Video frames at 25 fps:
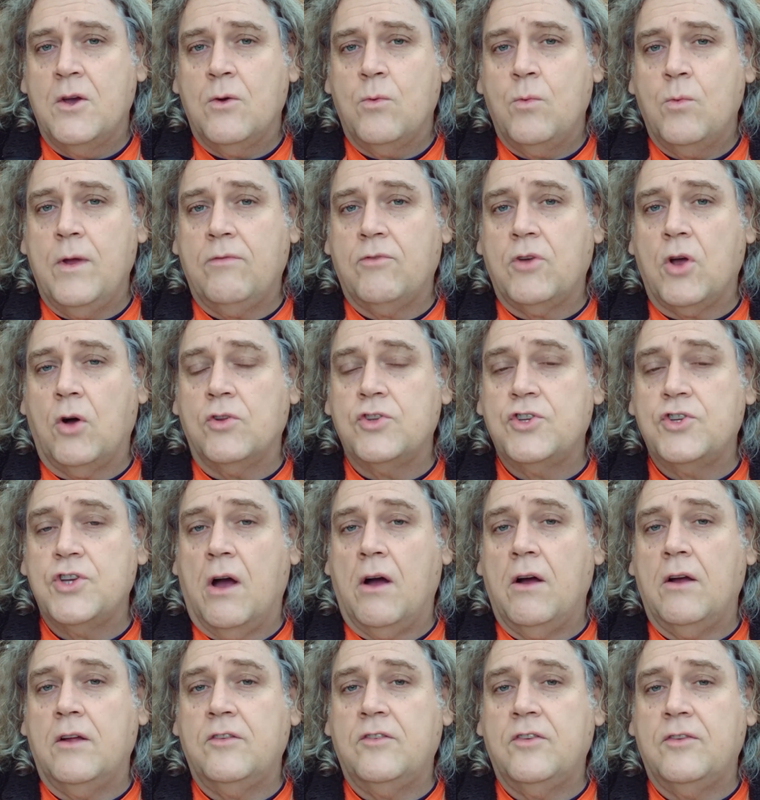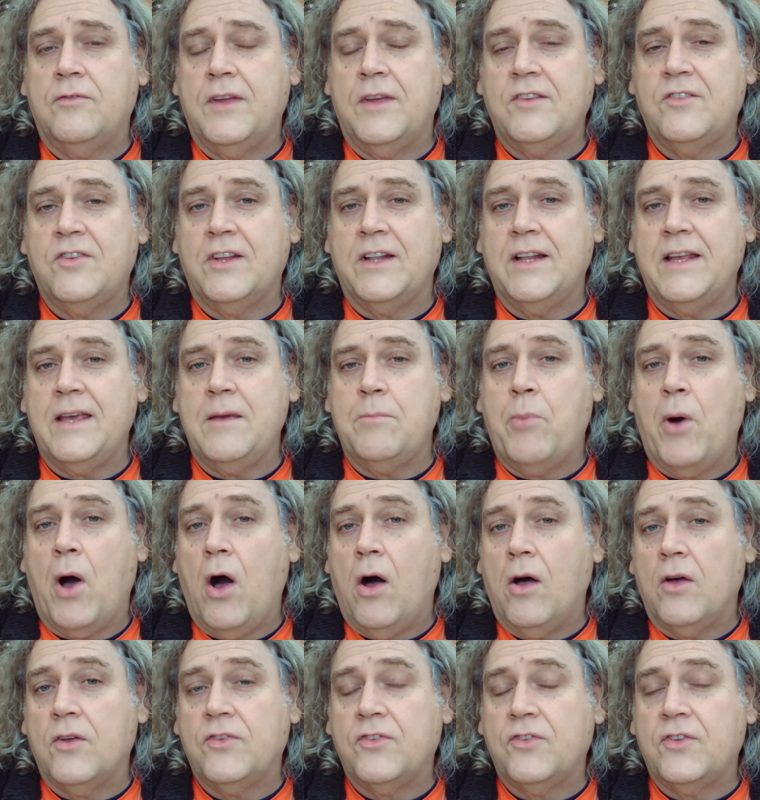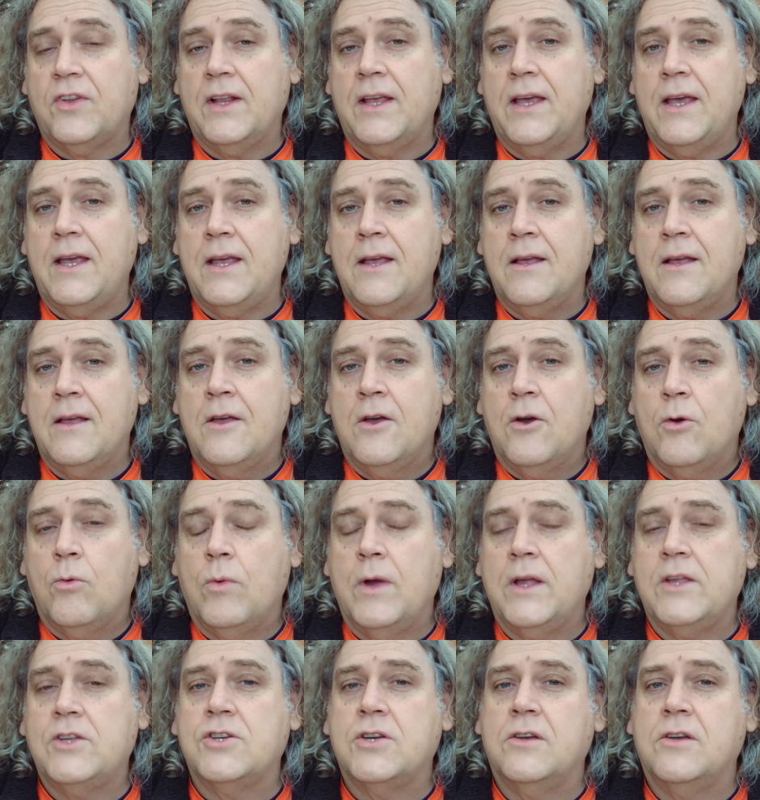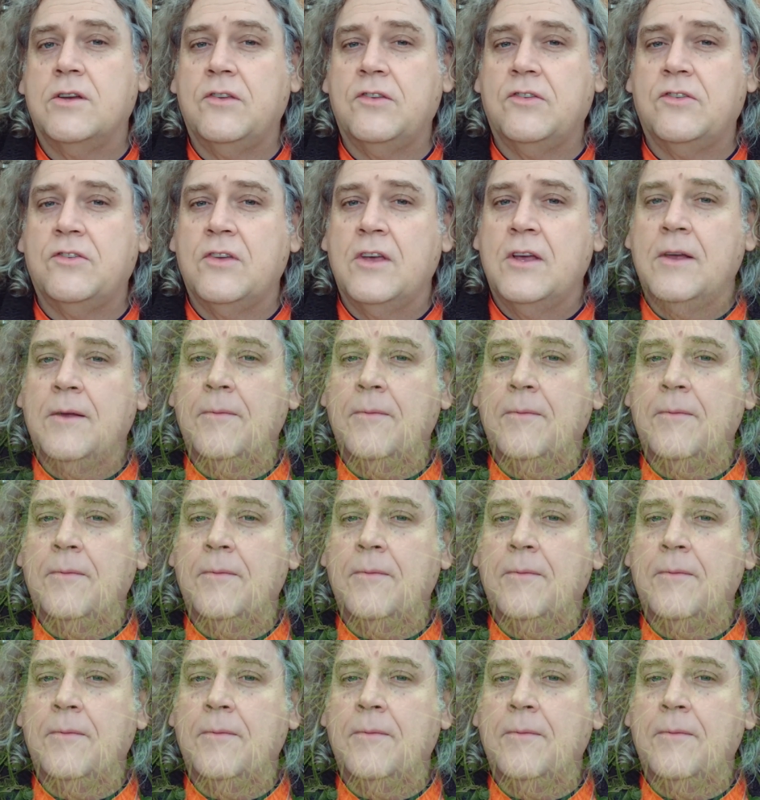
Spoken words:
We've got Giant of Italy parsley, which has